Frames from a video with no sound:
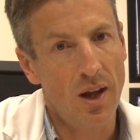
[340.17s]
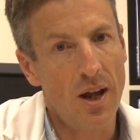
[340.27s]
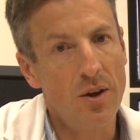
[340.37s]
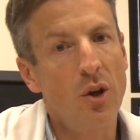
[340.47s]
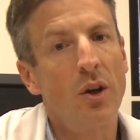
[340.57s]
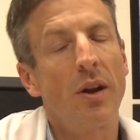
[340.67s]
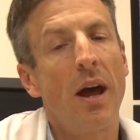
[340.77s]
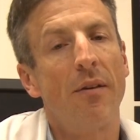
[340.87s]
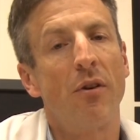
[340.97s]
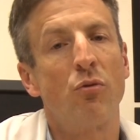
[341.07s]
and you can
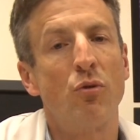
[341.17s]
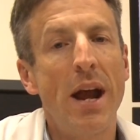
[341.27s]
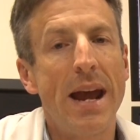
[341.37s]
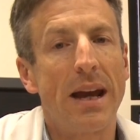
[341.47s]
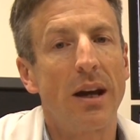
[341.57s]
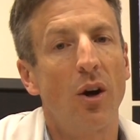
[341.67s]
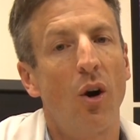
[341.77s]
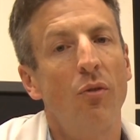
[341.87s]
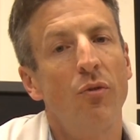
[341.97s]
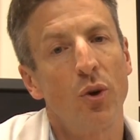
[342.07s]
have a rank of